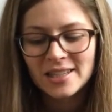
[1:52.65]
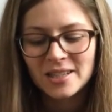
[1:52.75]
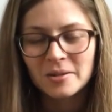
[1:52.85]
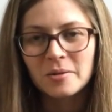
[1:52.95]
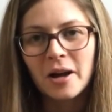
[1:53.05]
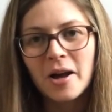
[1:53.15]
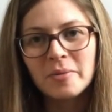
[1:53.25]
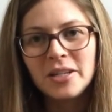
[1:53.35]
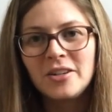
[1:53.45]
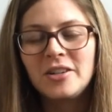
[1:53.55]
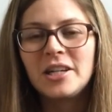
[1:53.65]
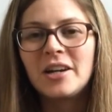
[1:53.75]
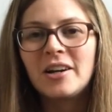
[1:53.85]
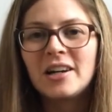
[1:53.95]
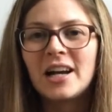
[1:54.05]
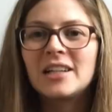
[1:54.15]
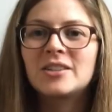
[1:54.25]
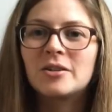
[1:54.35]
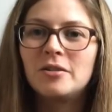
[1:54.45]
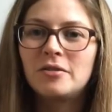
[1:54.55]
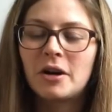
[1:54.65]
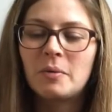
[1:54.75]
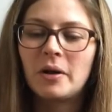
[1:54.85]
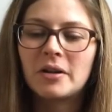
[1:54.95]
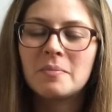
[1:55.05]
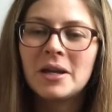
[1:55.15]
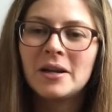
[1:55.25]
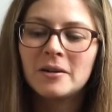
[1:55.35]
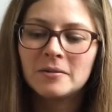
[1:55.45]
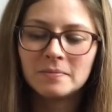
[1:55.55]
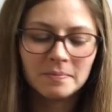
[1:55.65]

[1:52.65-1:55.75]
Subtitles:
So happy new year, and you're all very welcome here.